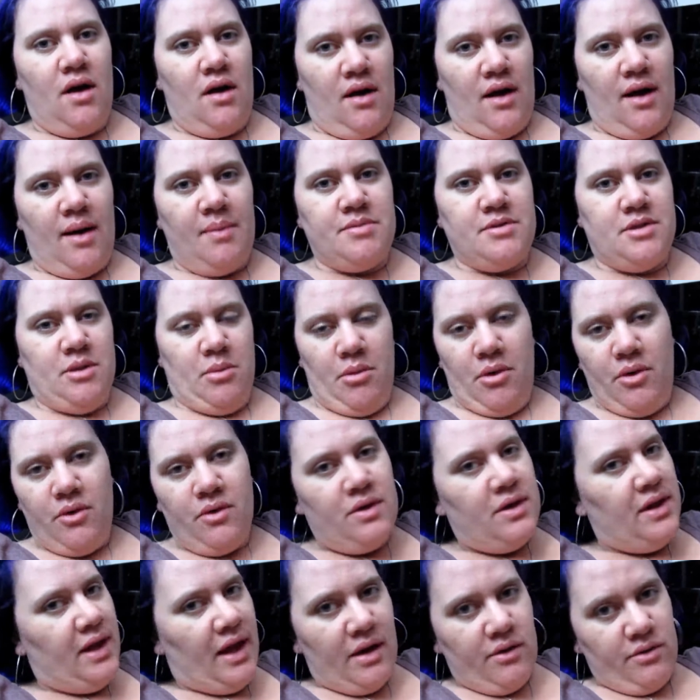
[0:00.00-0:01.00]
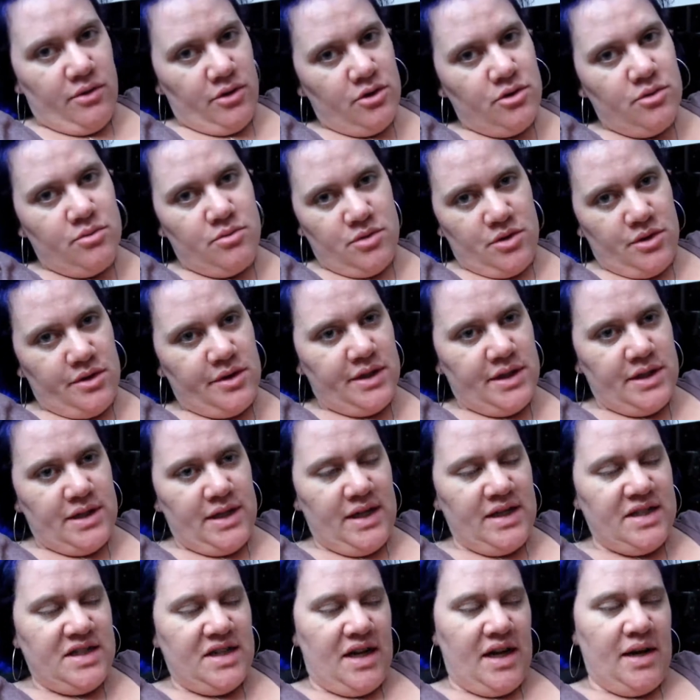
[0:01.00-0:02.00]
optimal in that room during the
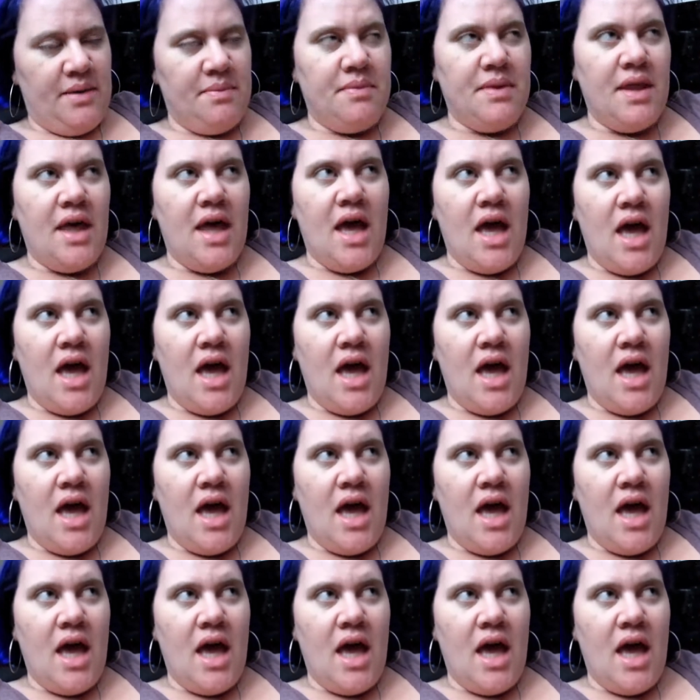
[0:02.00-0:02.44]
daytime.